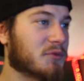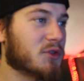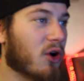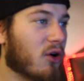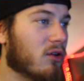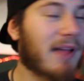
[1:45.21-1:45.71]

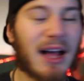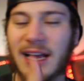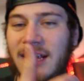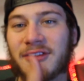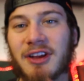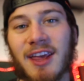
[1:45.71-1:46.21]
Cole,
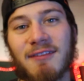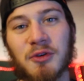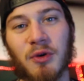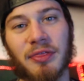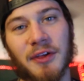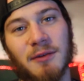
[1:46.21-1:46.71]
I even gave
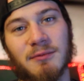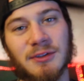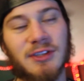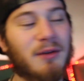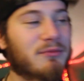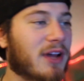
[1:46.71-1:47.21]
you a
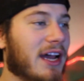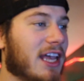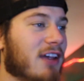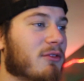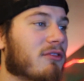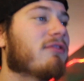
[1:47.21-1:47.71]
thumbs up. I
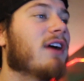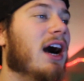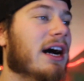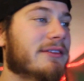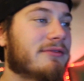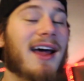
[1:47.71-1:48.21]
gave it
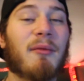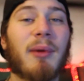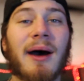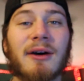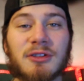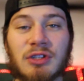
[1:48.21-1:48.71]
5. How
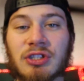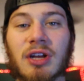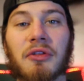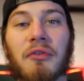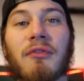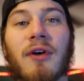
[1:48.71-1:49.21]
about you
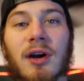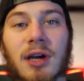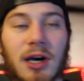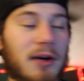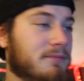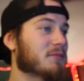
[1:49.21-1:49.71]
shut the fuck up?